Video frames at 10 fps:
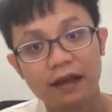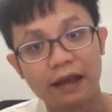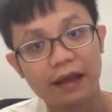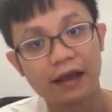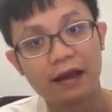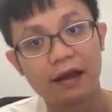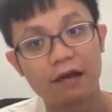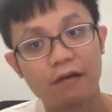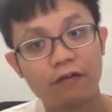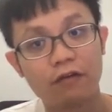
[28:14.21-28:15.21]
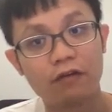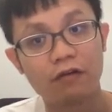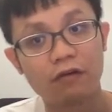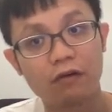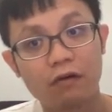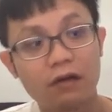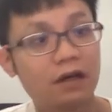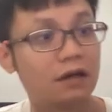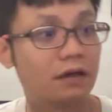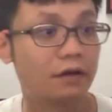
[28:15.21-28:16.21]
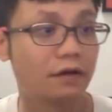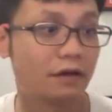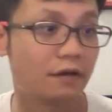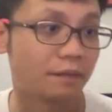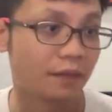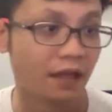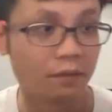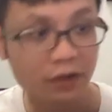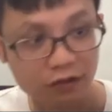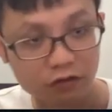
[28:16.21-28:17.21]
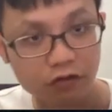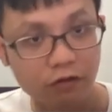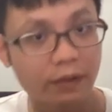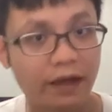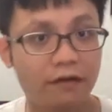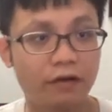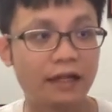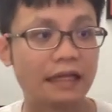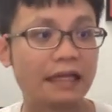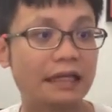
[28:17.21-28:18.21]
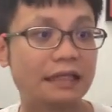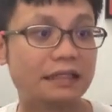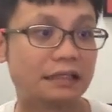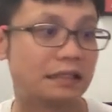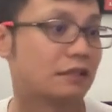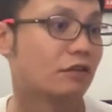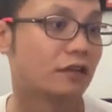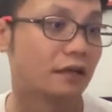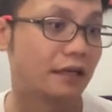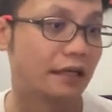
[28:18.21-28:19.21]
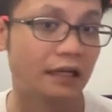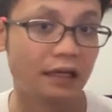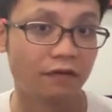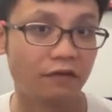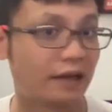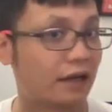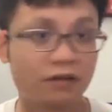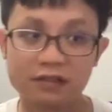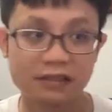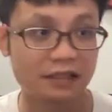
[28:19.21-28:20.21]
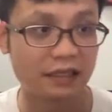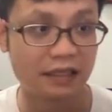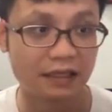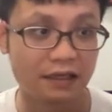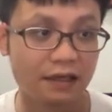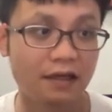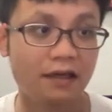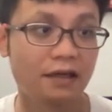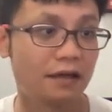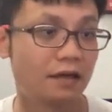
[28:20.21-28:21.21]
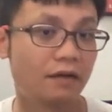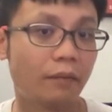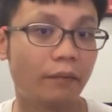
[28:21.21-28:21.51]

and for the blood group and what it is totally we cannot see the